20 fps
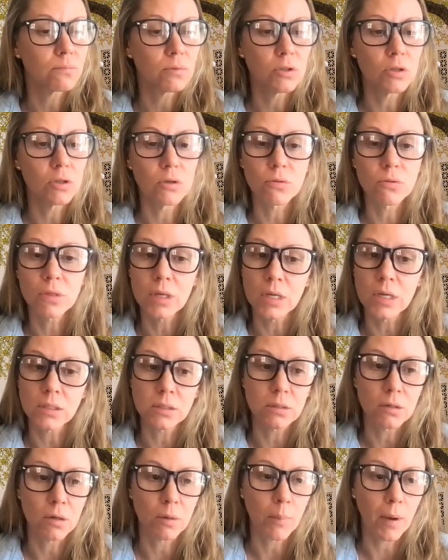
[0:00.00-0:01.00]
new things
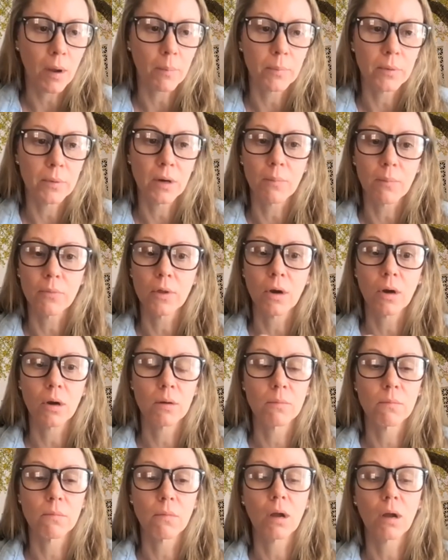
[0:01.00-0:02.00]
that are popping up that
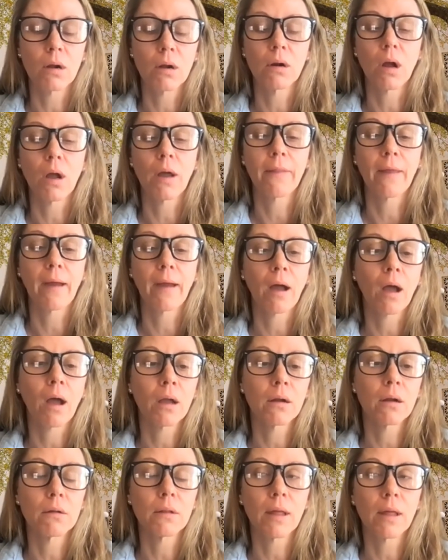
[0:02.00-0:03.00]
aren't on that
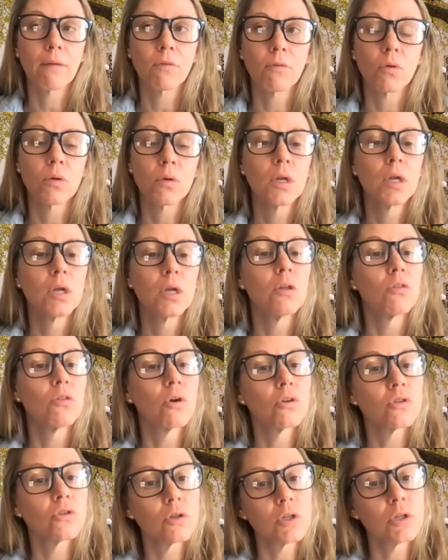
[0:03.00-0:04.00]
higher level,
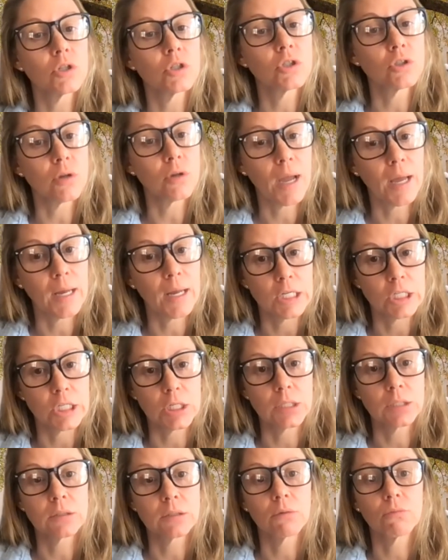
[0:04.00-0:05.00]
those are your
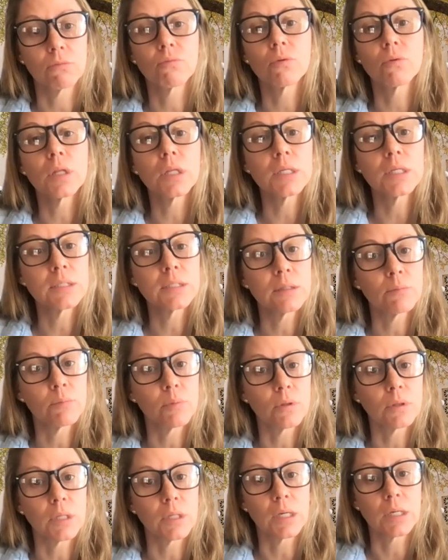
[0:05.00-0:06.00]
strategies. So really
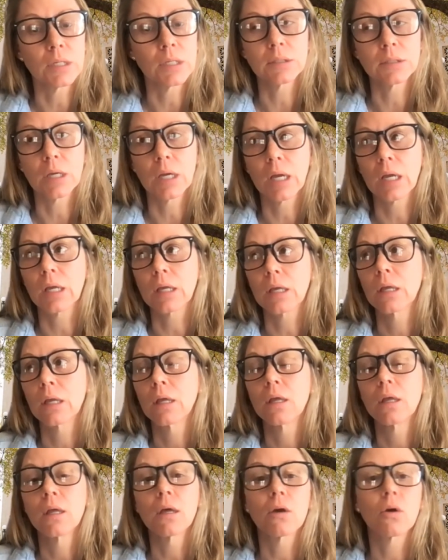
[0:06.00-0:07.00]
simple things like
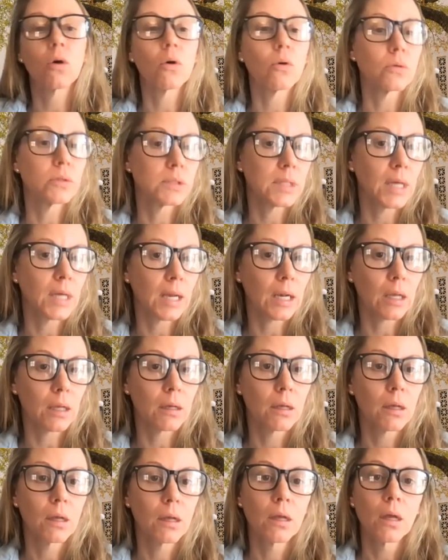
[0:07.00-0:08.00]
goal setting.
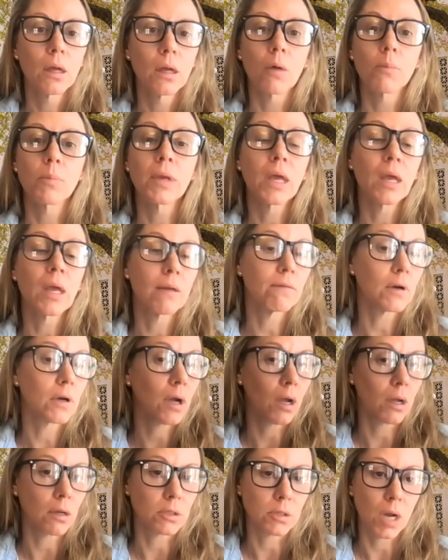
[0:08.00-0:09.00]
A behavior
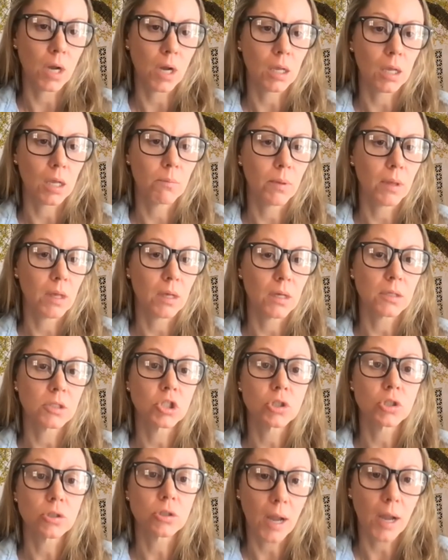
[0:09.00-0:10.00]
contract can be a
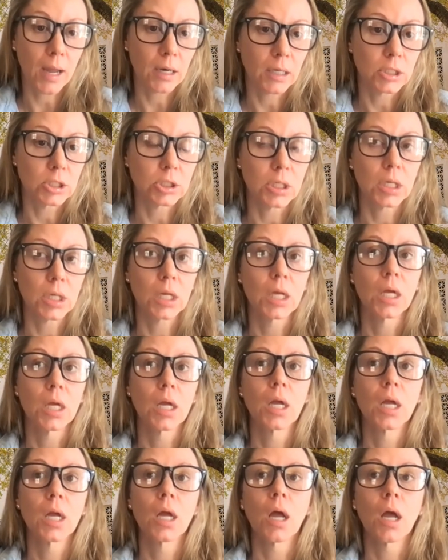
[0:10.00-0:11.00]
strategy.
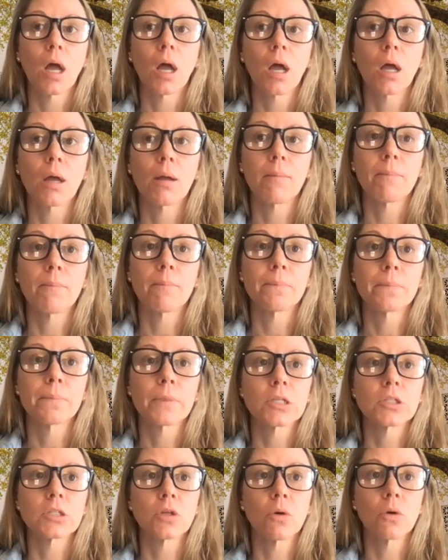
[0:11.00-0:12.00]

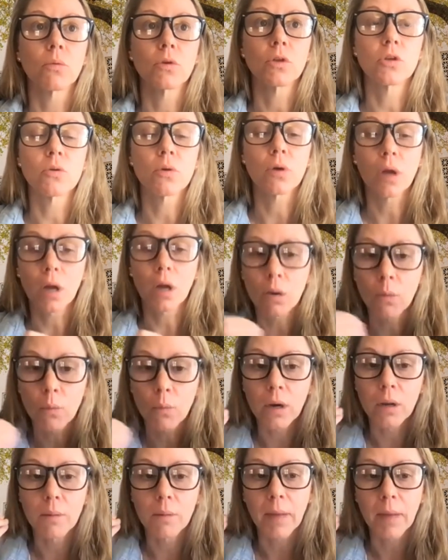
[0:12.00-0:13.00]
So you kind of
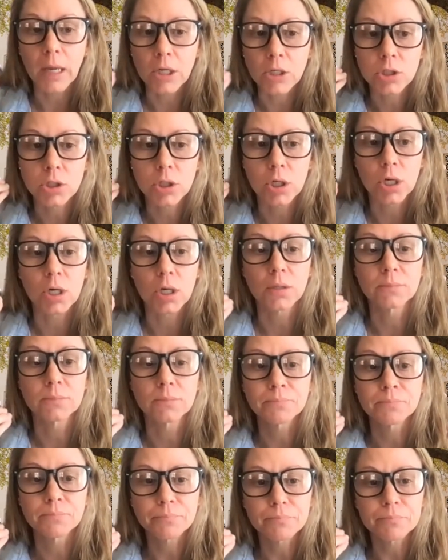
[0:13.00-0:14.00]
want to make sure